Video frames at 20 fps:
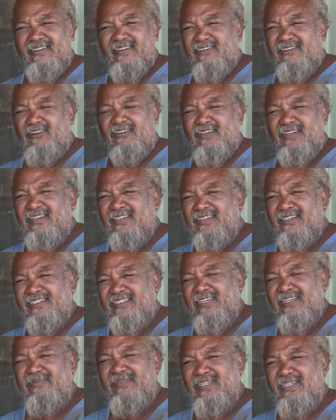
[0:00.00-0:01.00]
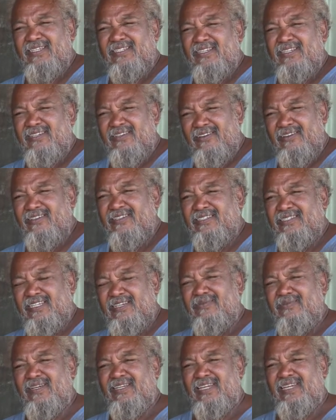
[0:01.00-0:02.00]
Doctor didn't see me, just a nurse
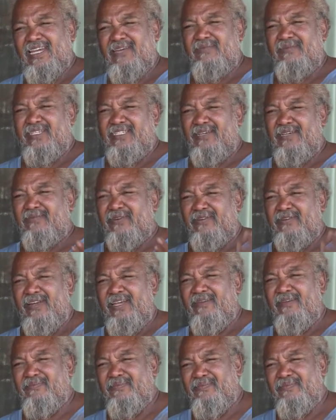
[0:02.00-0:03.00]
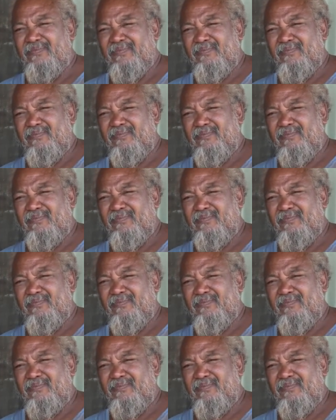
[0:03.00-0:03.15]
seen me and gave me some cream.